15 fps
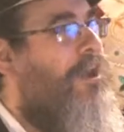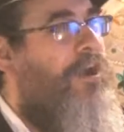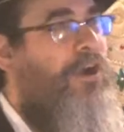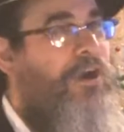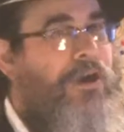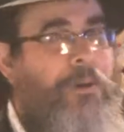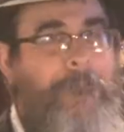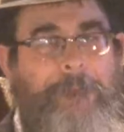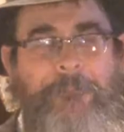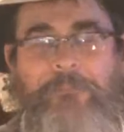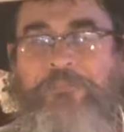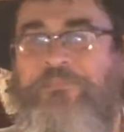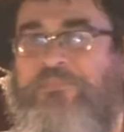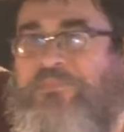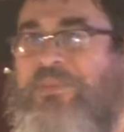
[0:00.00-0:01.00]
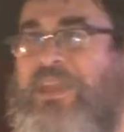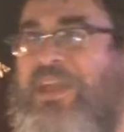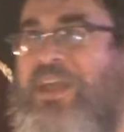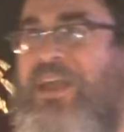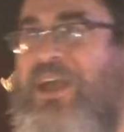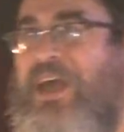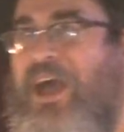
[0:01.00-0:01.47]
I
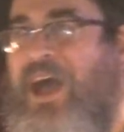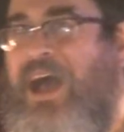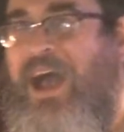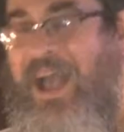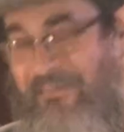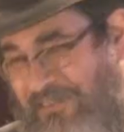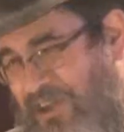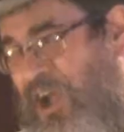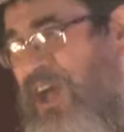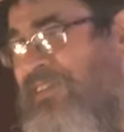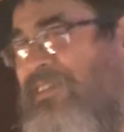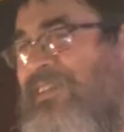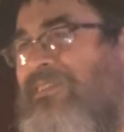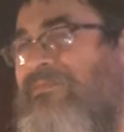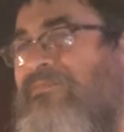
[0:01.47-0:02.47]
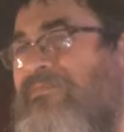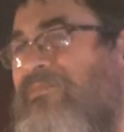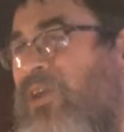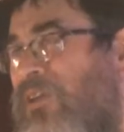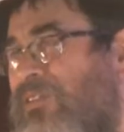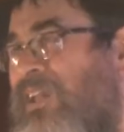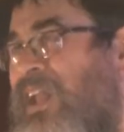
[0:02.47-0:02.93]
have a cousin,
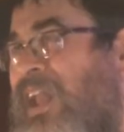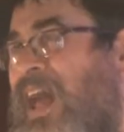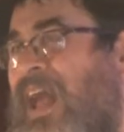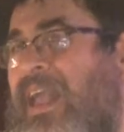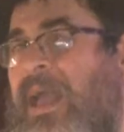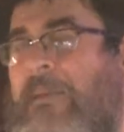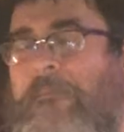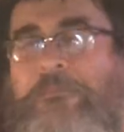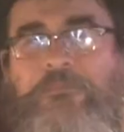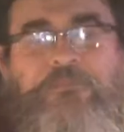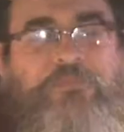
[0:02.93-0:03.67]
older than I am,